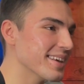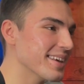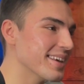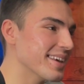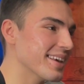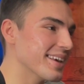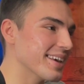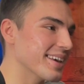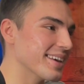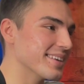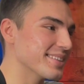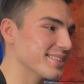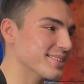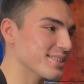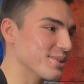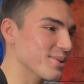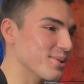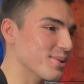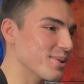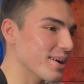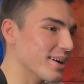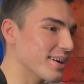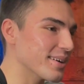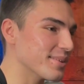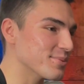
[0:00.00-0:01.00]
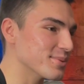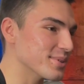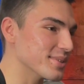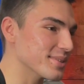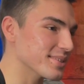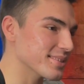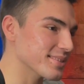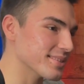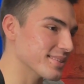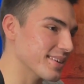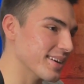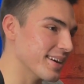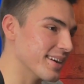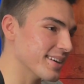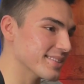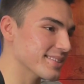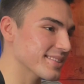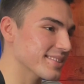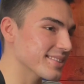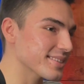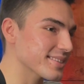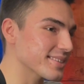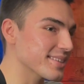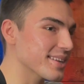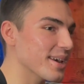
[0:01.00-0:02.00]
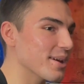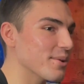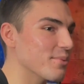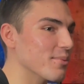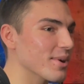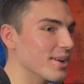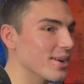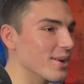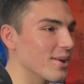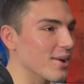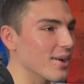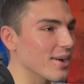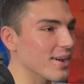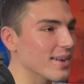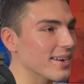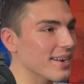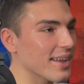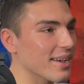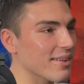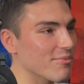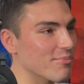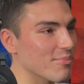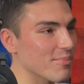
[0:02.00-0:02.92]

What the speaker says: And so as this day went on,